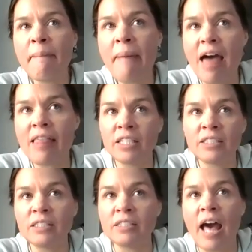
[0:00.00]
that
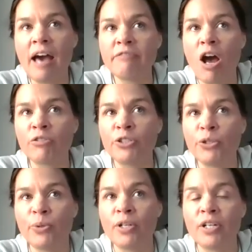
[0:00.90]
balance around
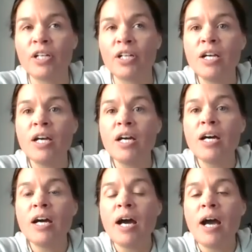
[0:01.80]
your
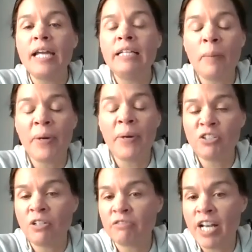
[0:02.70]

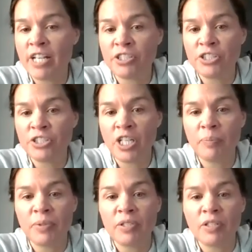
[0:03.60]
interpersonal
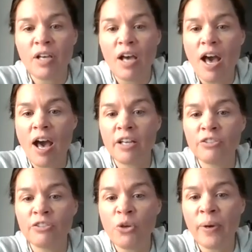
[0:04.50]
relationships,
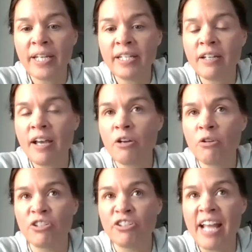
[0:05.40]
showing and
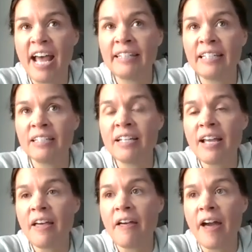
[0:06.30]

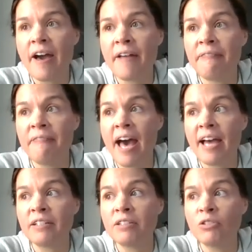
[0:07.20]
understanding
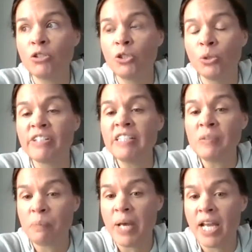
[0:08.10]
that you
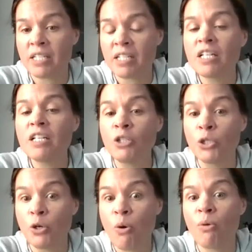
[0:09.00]
respect
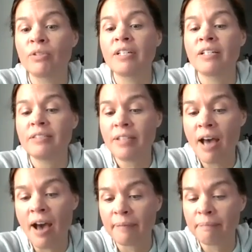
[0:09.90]
your own
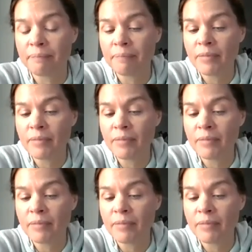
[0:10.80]
time.